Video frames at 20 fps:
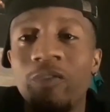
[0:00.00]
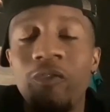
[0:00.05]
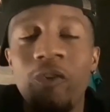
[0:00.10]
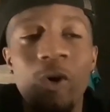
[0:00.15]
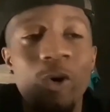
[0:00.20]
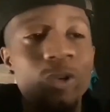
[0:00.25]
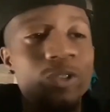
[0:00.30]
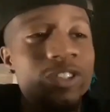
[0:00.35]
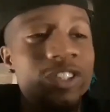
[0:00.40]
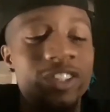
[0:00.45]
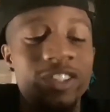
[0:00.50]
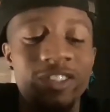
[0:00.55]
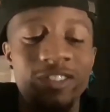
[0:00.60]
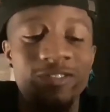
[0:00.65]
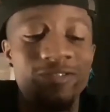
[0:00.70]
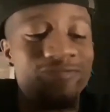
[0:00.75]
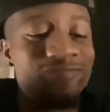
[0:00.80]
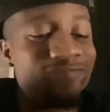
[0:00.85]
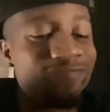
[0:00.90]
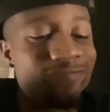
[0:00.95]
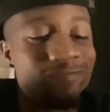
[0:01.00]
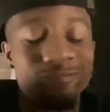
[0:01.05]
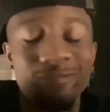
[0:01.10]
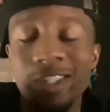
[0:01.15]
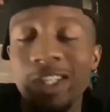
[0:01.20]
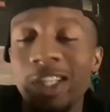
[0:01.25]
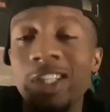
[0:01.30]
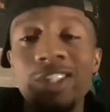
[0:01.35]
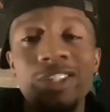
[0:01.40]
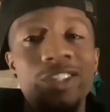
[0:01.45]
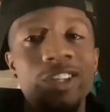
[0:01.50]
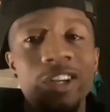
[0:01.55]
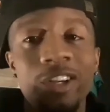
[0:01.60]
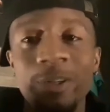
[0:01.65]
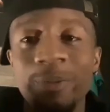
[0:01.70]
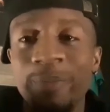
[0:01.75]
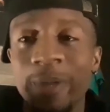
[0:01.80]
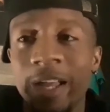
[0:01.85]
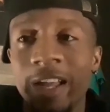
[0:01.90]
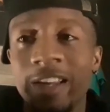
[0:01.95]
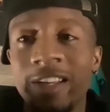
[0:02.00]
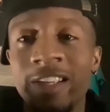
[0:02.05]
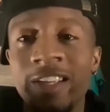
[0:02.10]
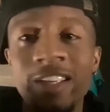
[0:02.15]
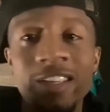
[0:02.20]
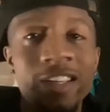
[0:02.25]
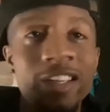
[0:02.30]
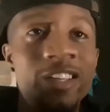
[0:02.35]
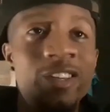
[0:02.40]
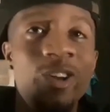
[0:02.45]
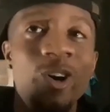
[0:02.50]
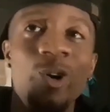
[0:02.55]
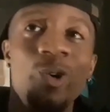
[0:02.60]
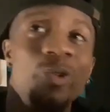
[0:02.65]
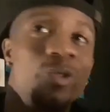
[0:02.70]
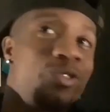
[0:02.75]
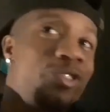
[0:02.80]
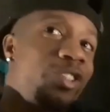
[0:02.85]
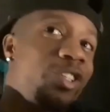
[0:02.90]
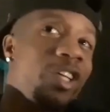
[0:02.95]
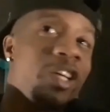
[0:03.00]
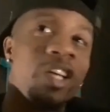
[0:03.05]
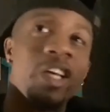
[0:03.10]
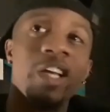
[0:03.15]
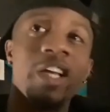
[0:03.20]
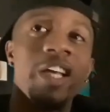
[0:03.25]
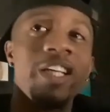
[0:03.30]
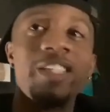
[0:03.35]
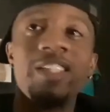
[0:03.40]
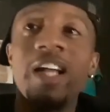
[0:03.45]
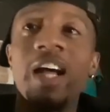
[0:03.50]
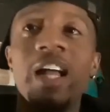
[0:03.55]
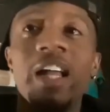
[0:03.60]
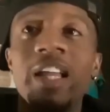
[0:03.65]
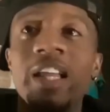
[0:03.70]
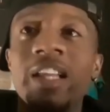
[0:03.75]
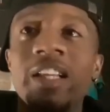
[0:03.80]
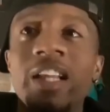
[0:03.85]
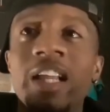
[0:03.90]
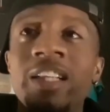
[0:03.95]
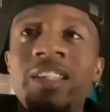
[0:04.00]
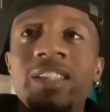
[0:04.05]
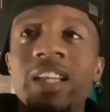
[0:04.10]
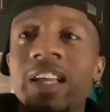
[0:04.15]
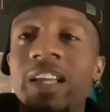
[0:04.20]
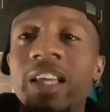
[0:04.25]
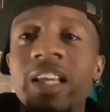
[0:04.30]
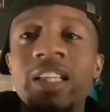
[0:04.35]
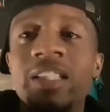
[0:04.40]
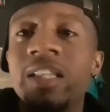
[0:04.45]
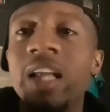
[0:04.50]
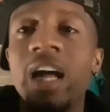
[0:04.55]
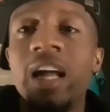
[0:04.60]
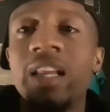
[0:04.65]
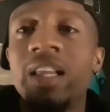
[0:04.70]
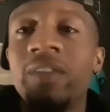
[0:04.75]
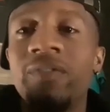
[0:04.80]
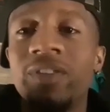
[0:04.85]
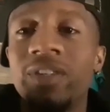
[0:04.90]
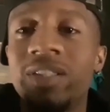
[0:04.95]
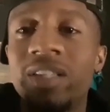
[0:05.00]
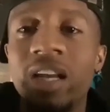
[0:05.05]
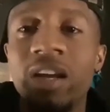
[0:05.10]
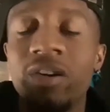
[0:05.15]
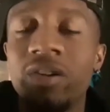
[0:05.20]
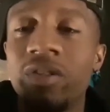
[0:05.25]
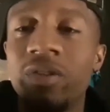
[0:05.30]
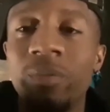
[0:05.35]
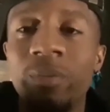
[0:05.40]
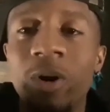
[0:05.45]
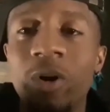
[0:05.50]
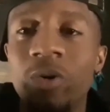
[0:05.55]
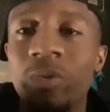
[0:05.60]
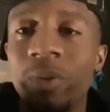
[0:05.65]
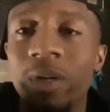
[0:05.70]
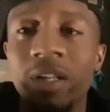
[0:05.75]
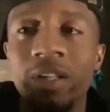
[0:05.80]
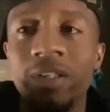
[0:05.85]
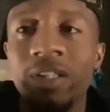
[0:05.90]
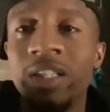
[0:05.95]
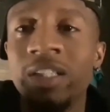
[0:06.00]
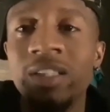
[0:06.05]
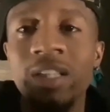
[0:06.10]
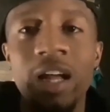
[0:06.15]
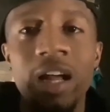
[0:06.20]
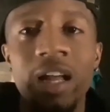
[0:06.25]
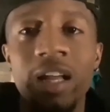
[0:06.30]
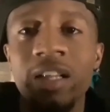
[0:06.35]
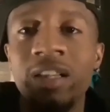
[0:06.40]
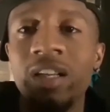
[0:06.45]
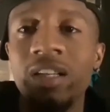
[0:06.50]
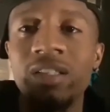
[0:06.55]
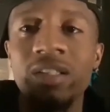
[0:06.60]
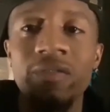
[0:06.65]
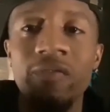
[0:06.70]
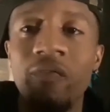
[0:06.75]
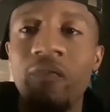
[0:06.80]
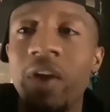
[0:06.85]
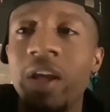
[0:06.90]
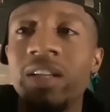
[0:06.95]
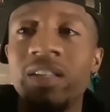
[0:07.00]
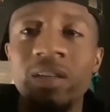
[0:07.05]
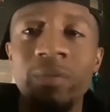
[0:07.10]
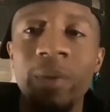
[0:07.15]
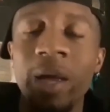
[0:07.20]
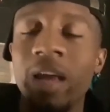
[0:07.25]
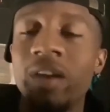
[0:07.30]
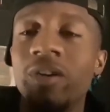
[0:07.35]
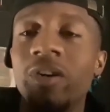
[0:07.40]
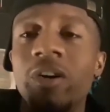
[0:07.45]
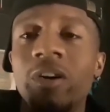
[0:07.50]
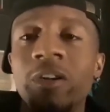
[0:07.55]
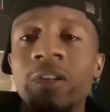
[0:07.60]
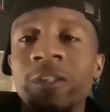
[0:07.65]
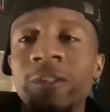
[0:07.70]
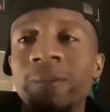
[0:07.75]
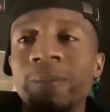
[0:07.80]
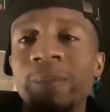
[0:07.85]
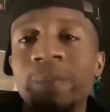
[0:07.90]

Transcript: Foles he's good, man. He knows he's not. It's like he's not even scared of the moment. He's not. It doesn't faze him at all.